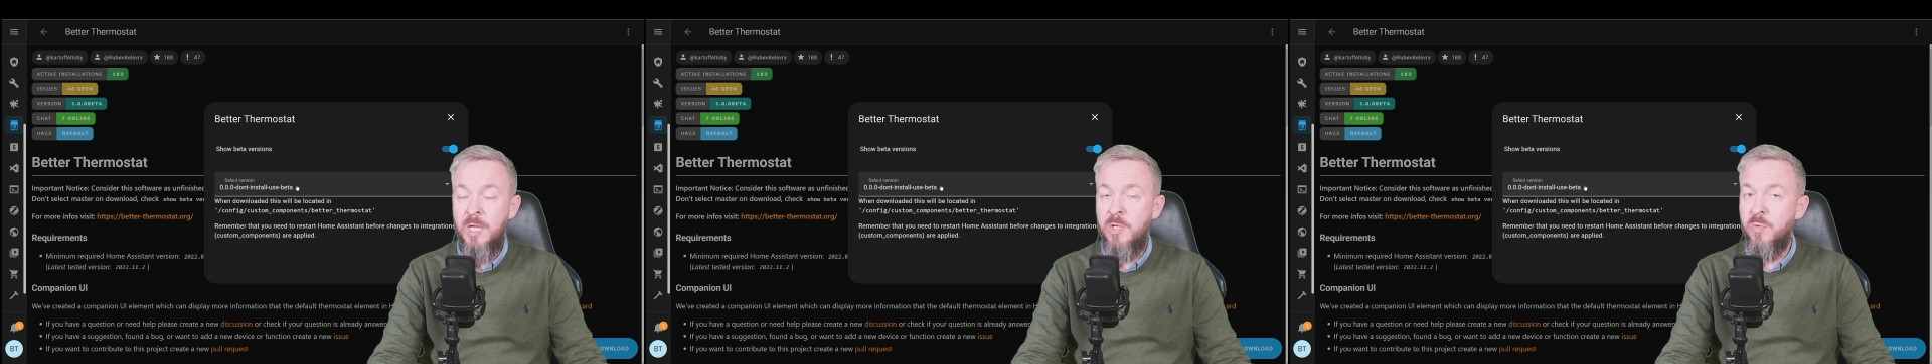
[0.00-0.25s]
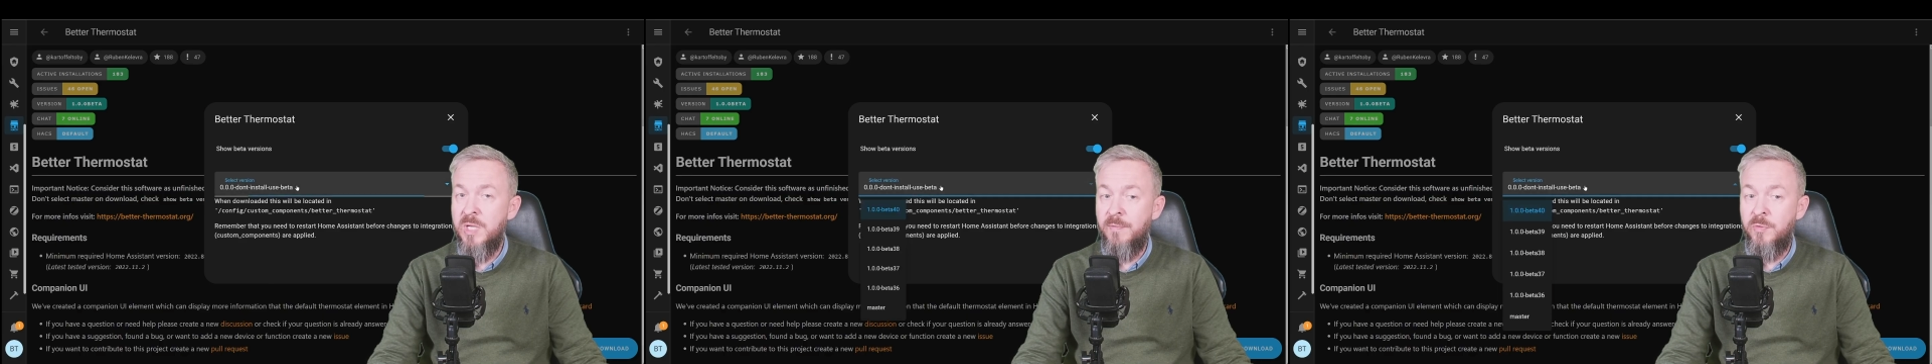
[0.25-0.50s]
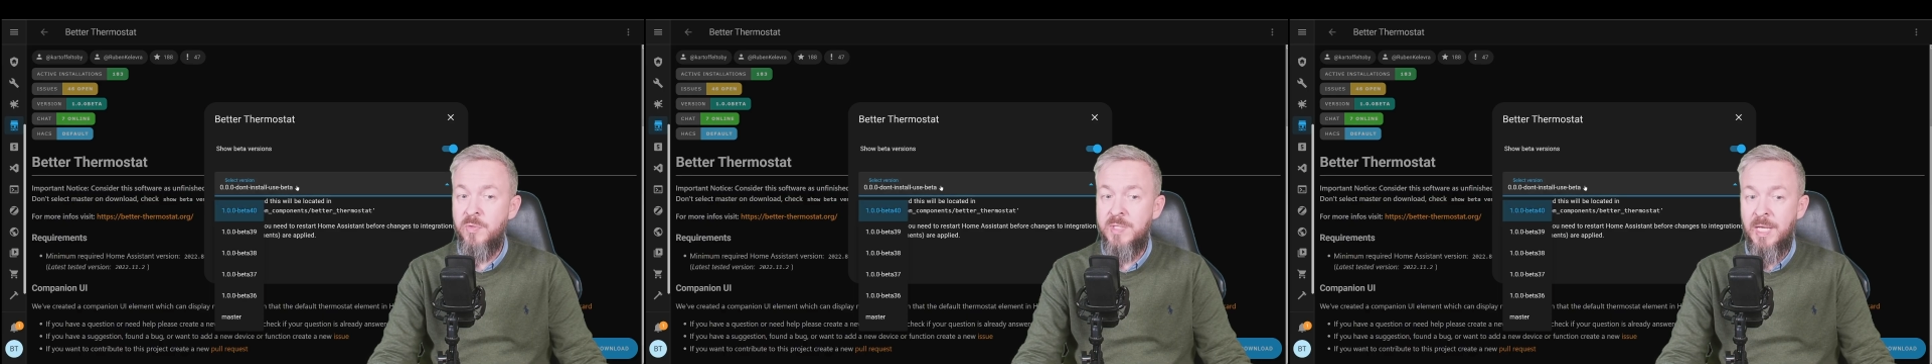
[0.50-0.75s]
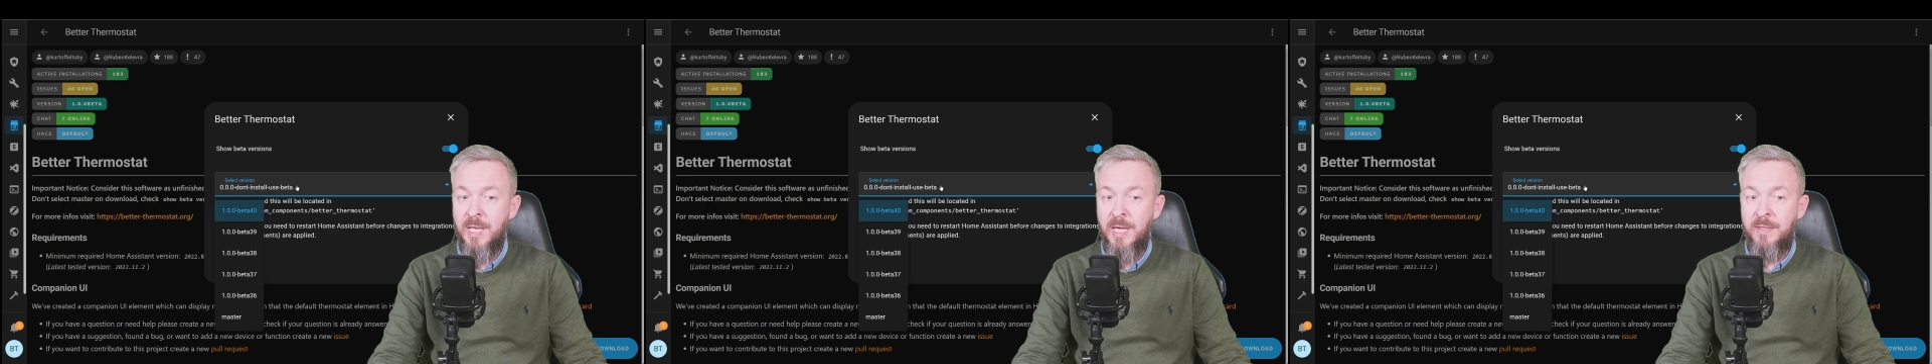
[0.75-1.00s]
you have to
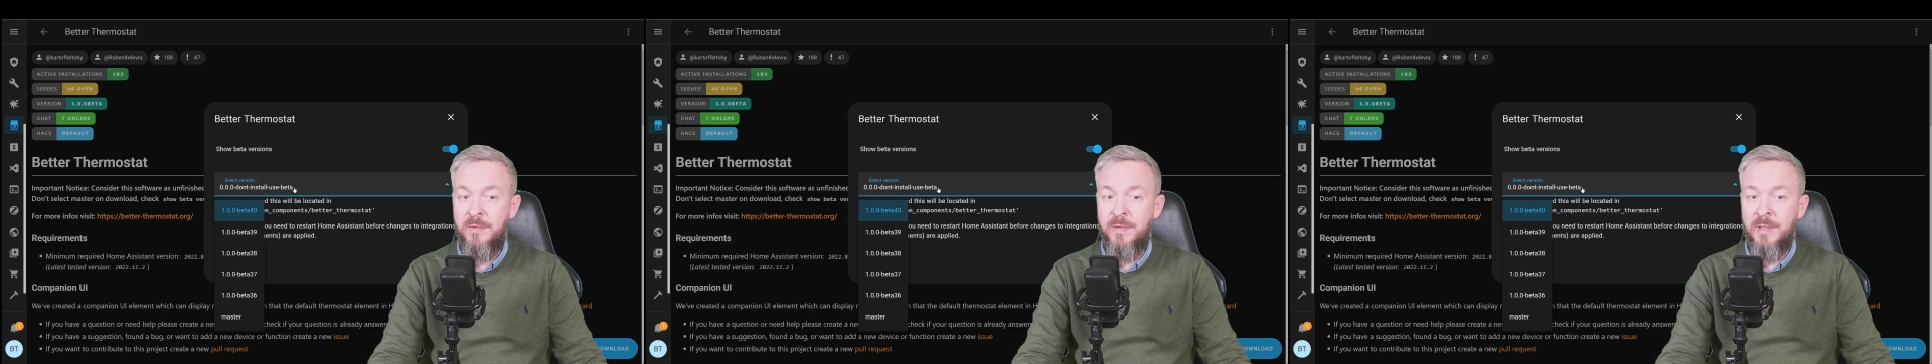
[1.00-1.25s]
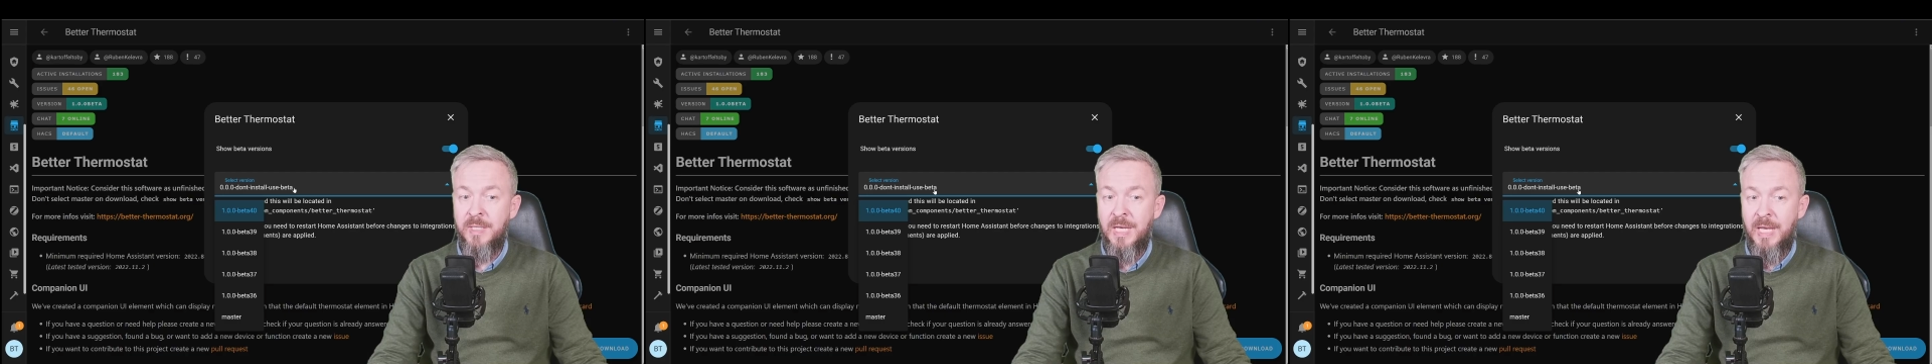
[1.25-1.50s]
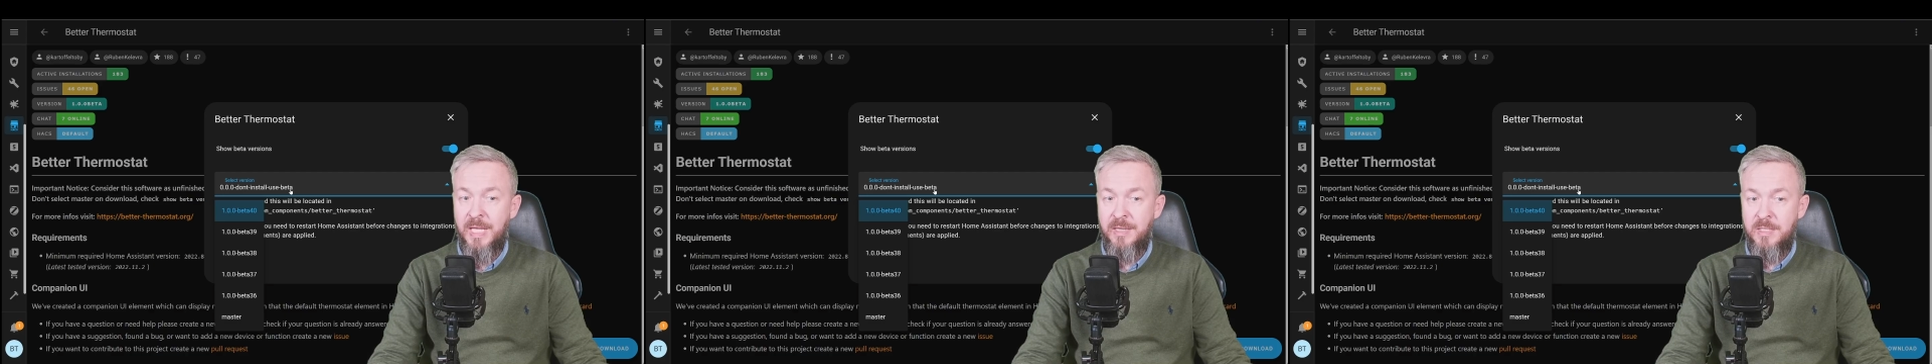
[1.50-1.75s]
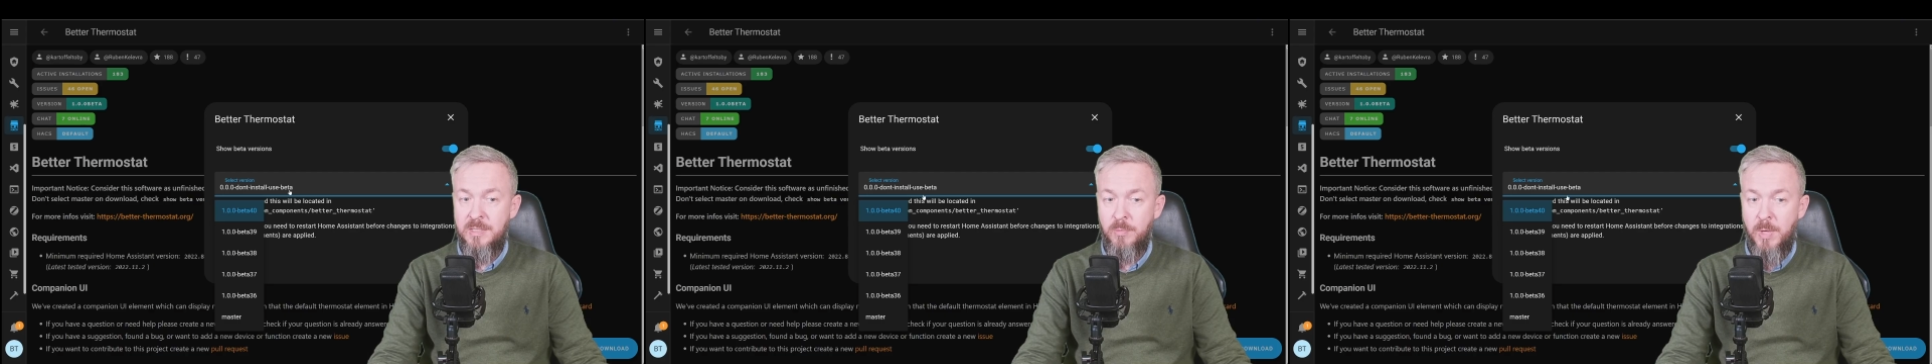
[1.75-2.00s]
select the
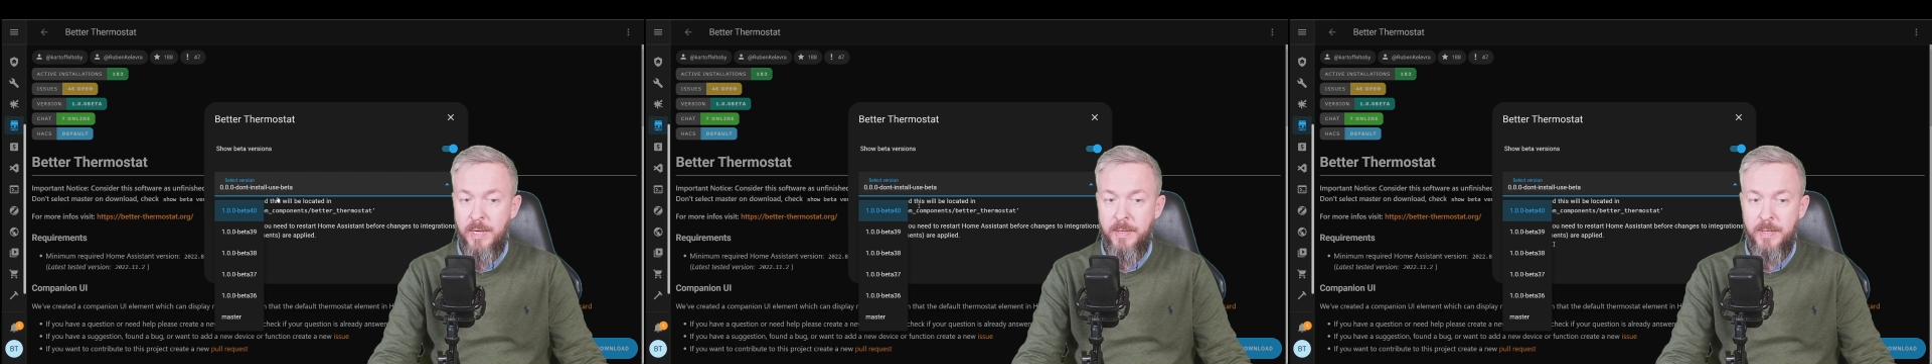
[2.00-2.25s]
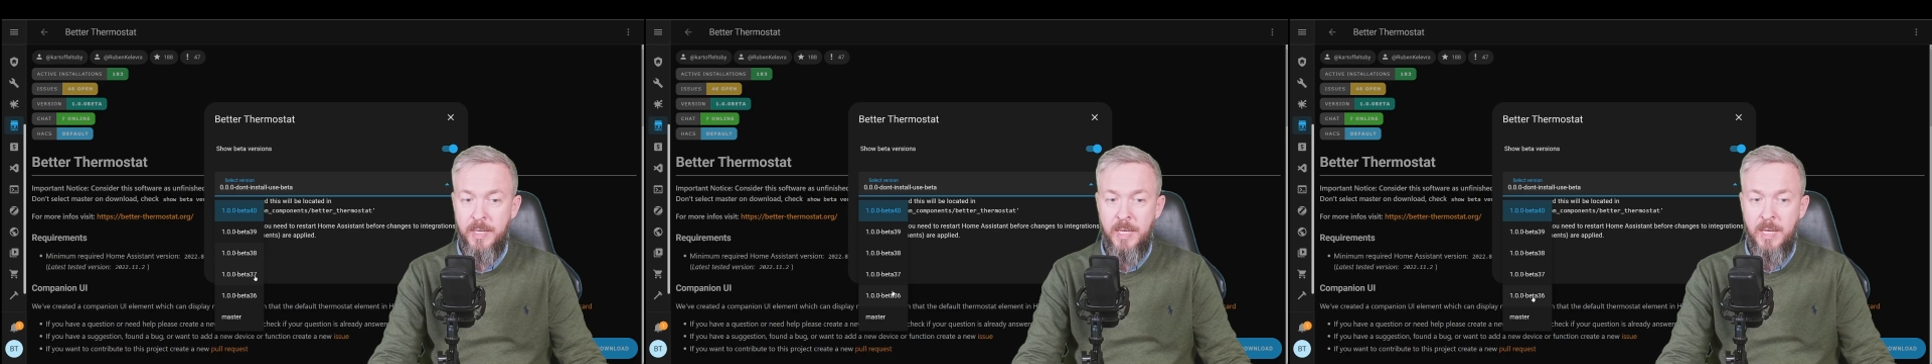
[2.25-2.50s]
latest one.